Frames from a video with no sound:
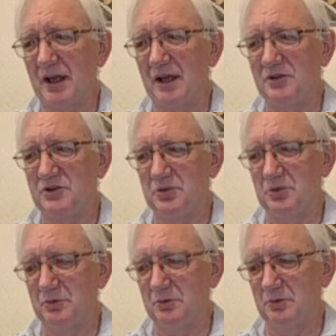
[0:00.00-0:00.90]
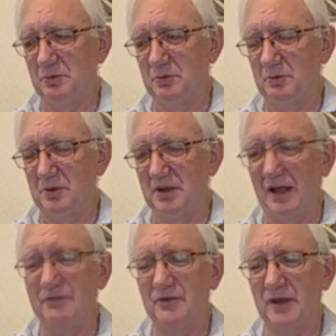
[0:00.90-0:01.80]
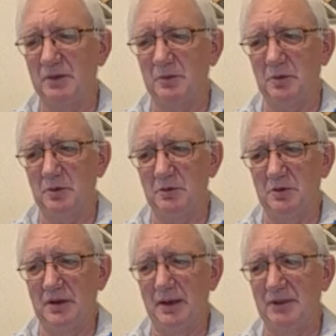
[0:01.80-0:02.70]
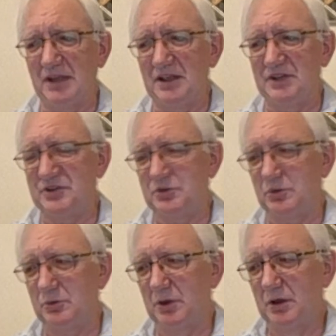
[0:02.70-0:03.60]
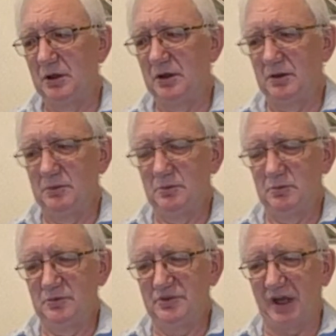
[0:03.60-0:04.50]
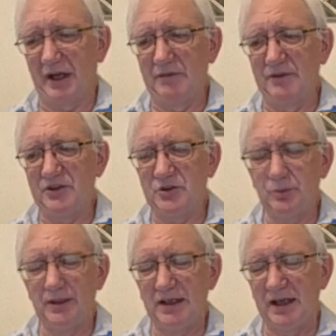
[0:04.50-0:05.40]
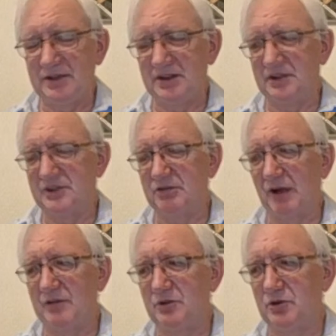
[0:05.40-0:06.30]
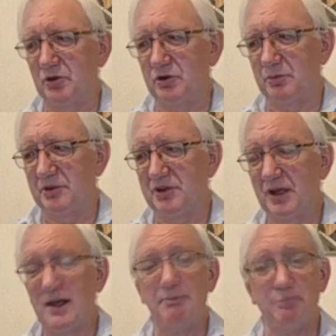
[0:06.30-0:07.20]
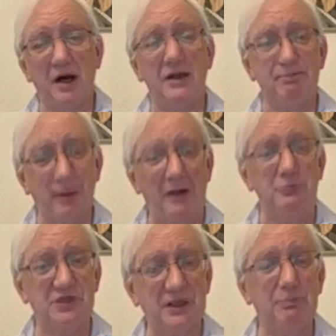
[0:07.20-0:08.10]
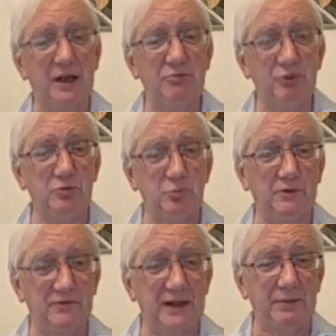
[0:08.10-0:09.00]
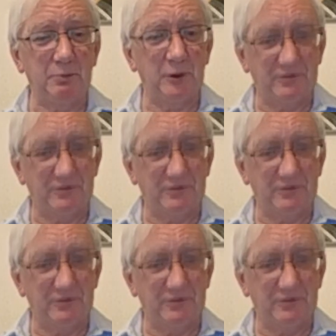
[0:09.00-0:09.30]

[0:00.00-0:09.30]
trying to get the Lebanese to sign this humiliating surrender document by pounding Beirut with